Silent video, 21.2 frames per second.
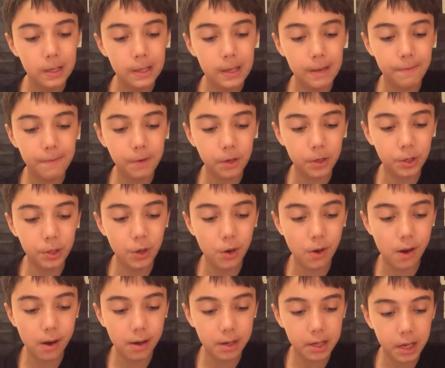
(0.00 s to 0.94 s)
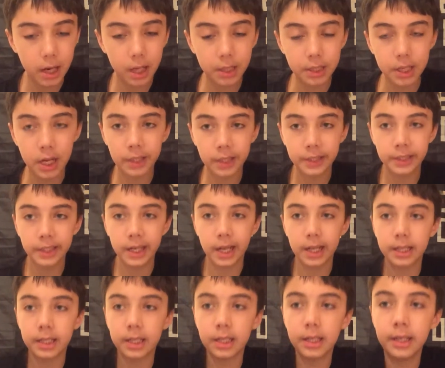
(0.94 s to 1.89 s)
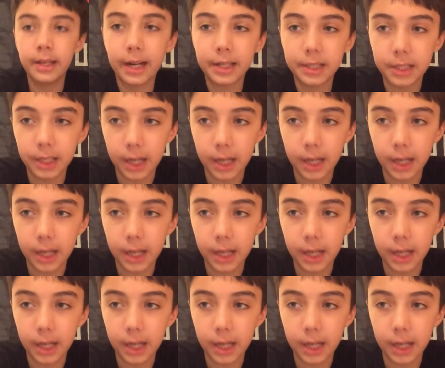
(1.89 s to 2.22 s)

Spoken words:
if you're new around here. And I'll talk to you guys next